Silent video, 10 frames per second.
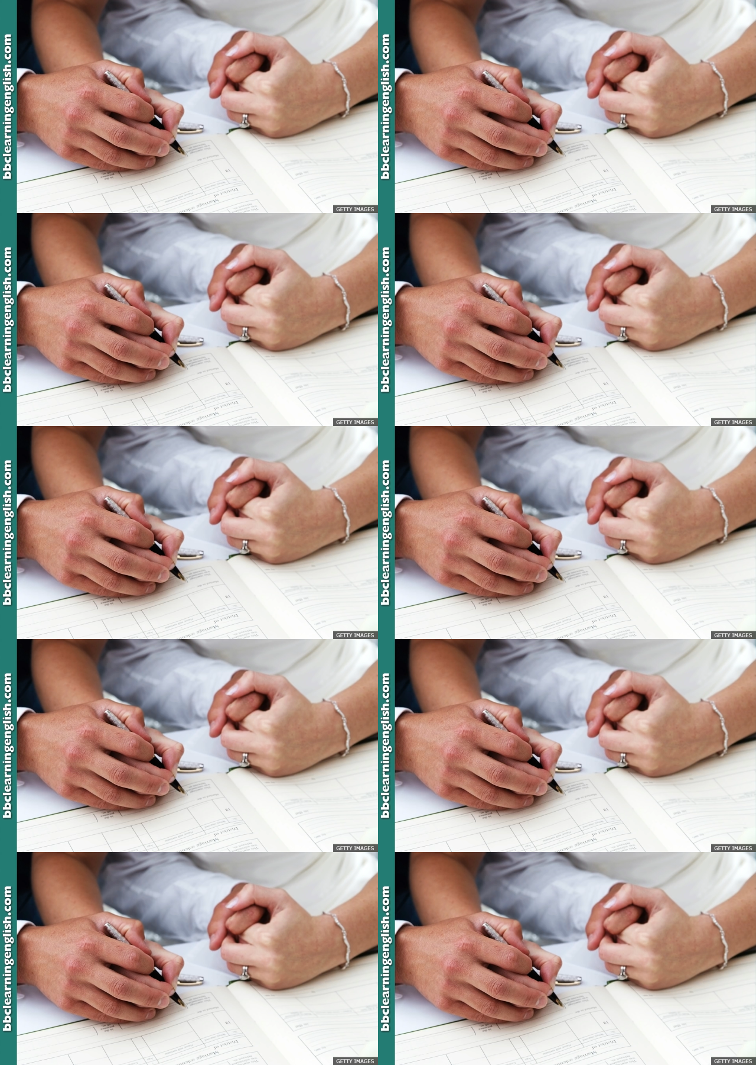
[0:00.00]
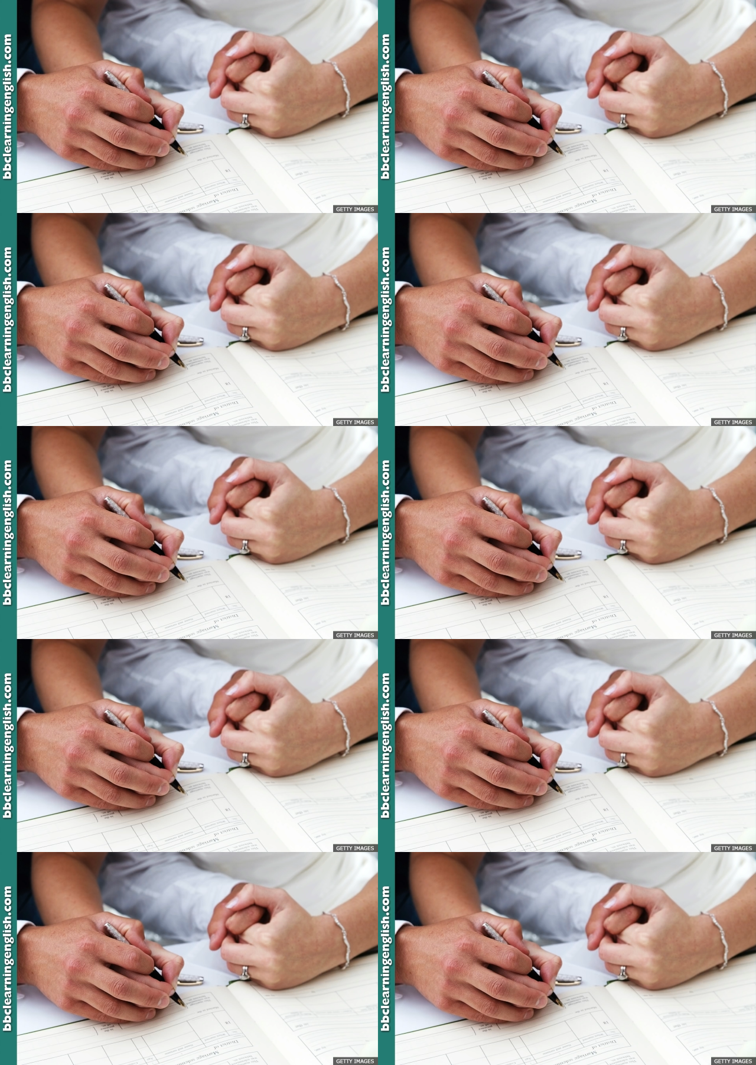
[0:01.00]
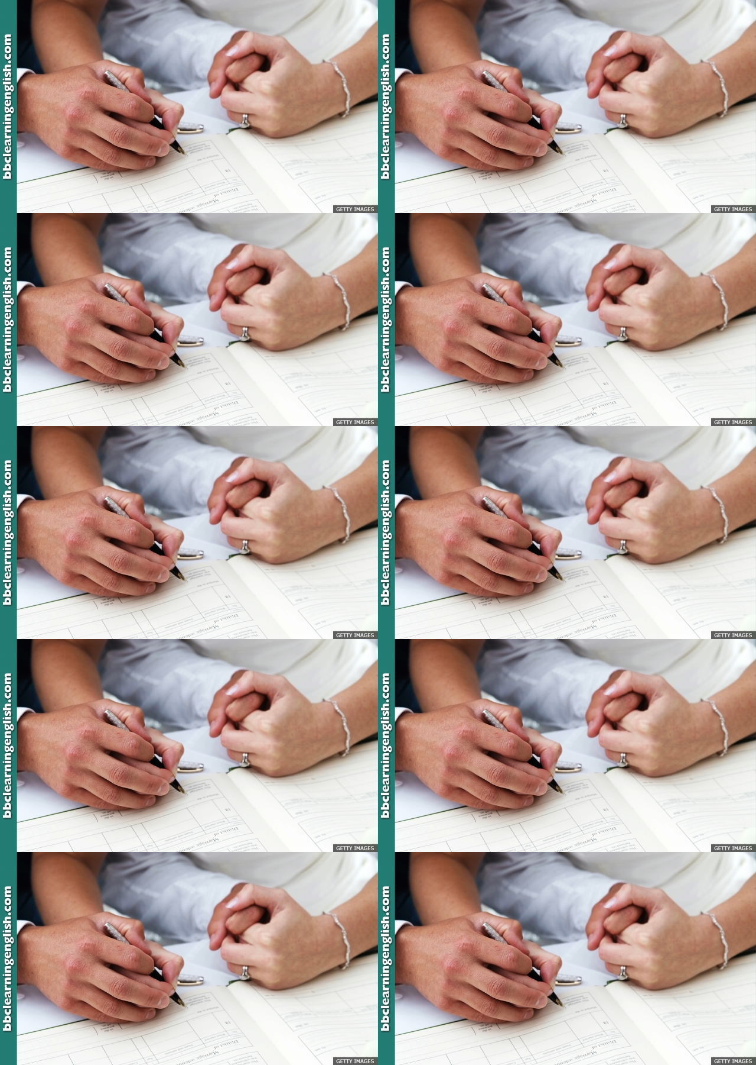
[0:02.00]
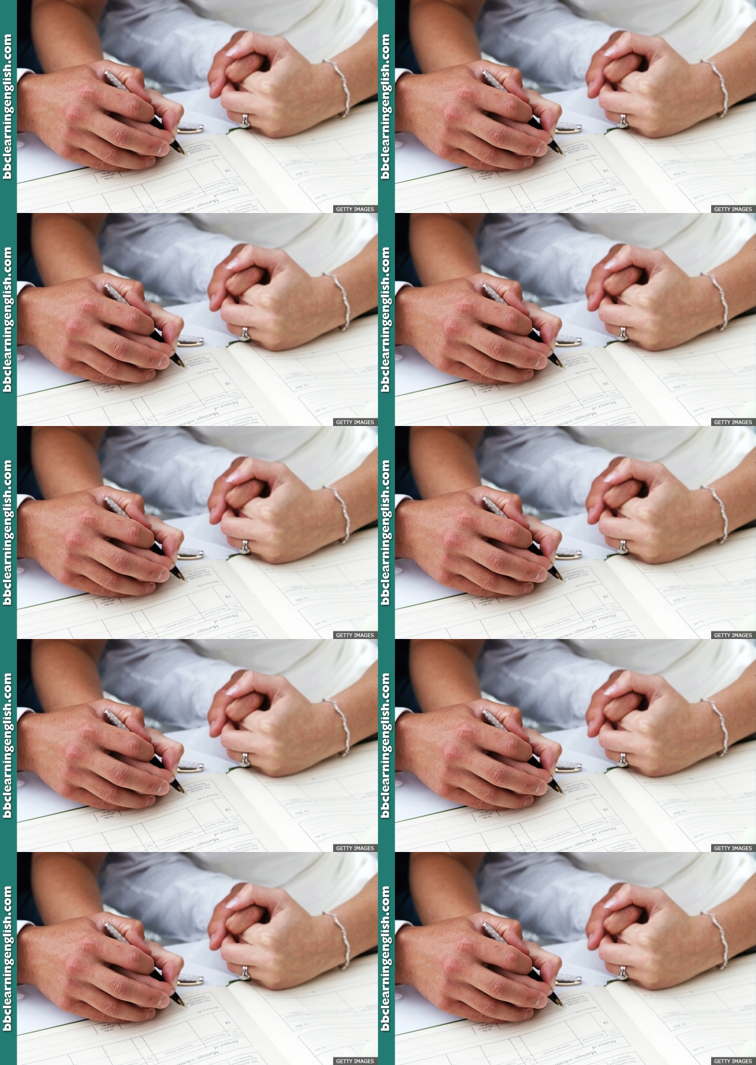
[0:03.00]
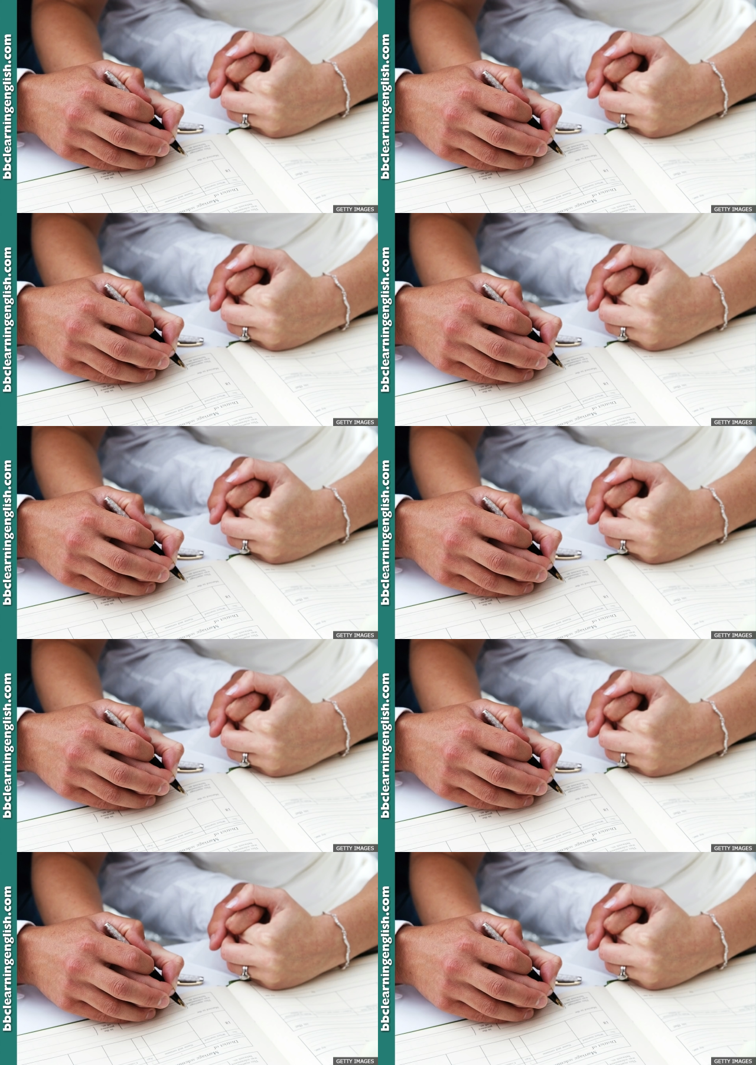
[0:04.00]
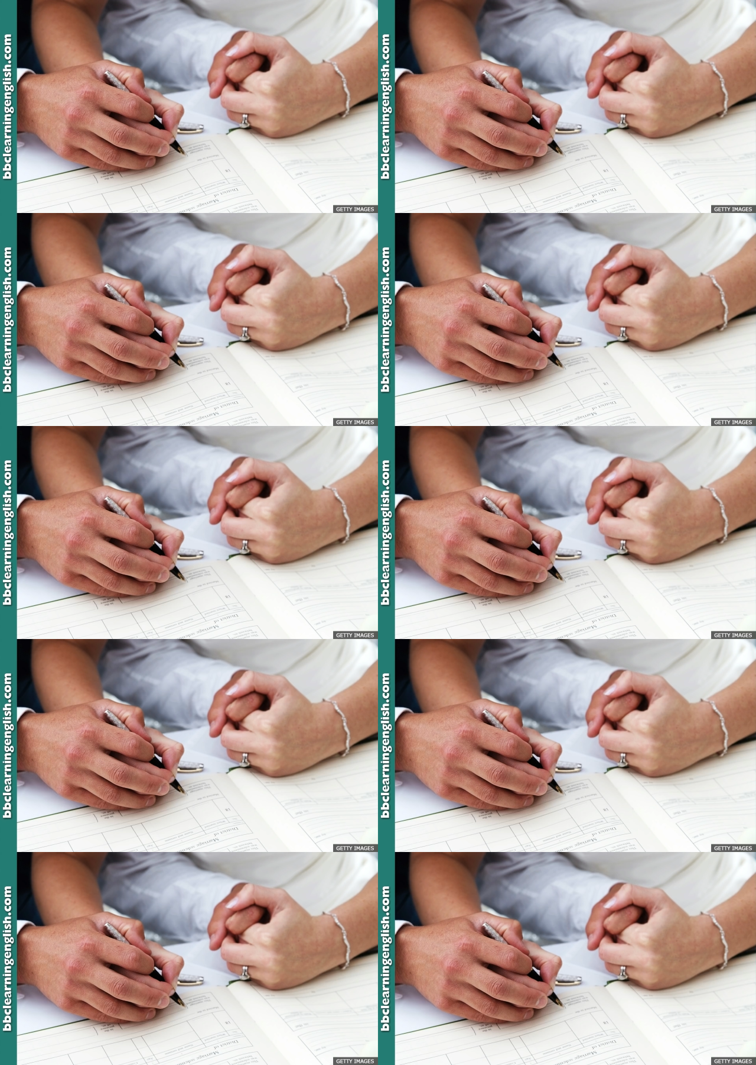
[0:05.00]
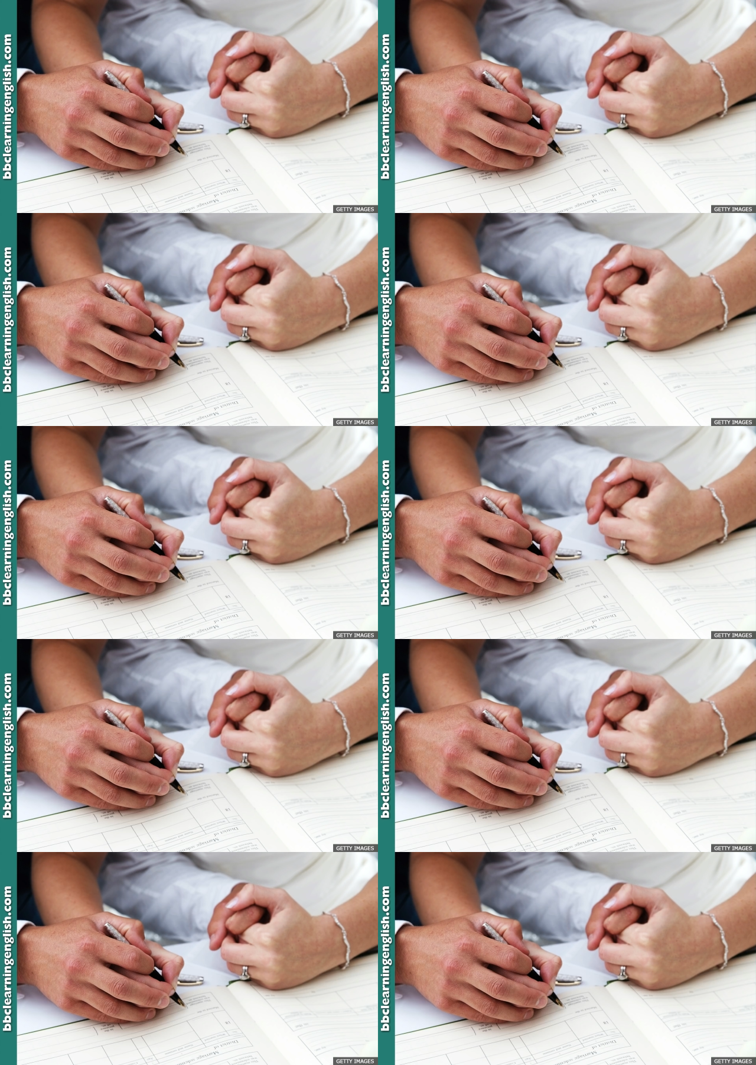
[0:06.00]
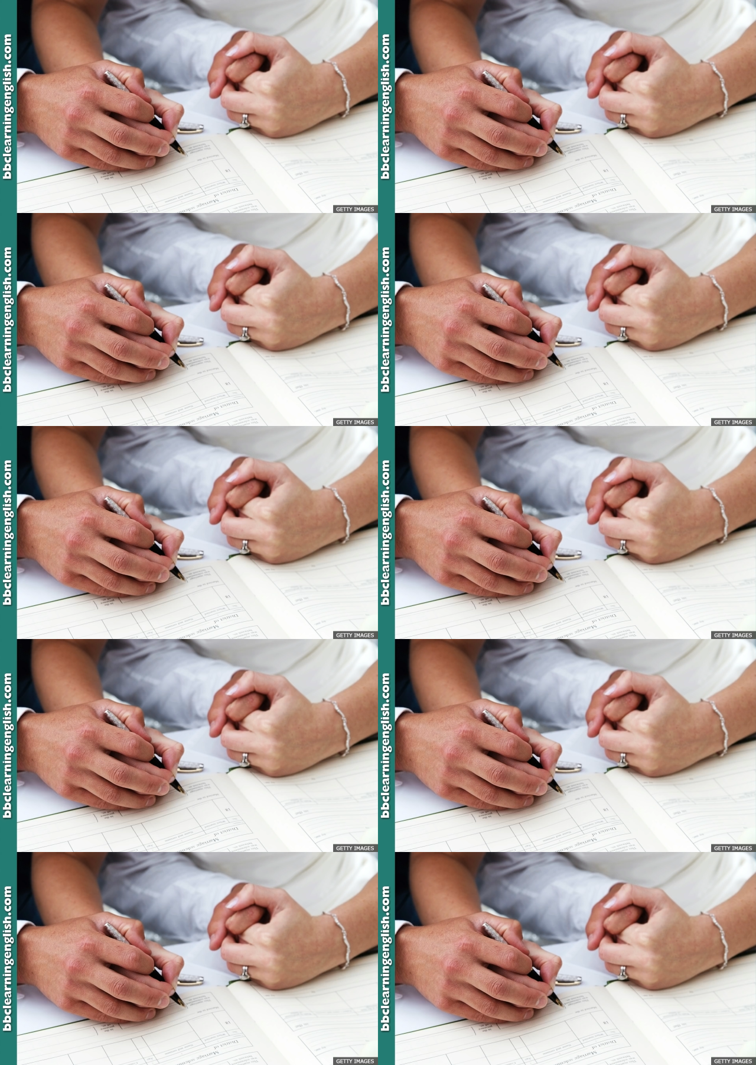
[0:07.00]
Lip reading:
No face is visible, so there are no lips to read.